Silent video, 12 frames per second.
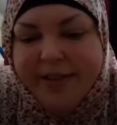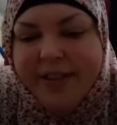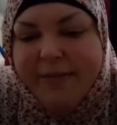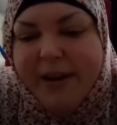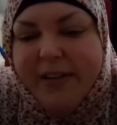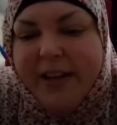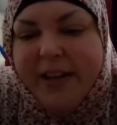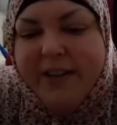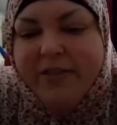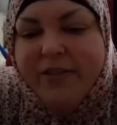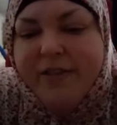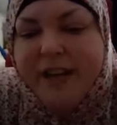Apparently it can heal
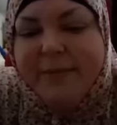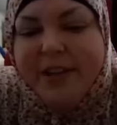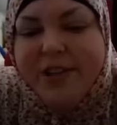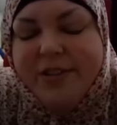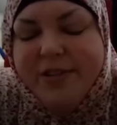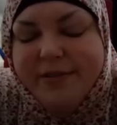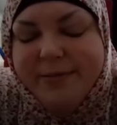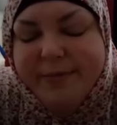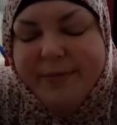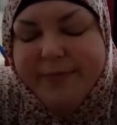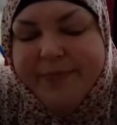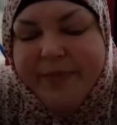nerve damage,
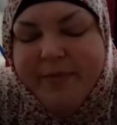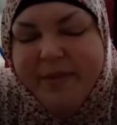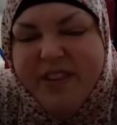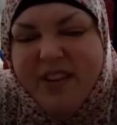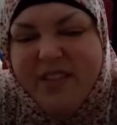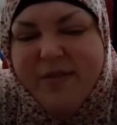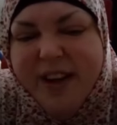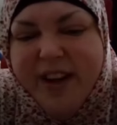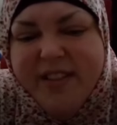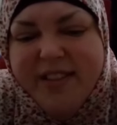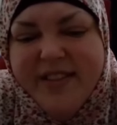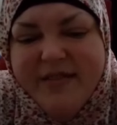but it's hard to
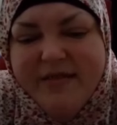fast.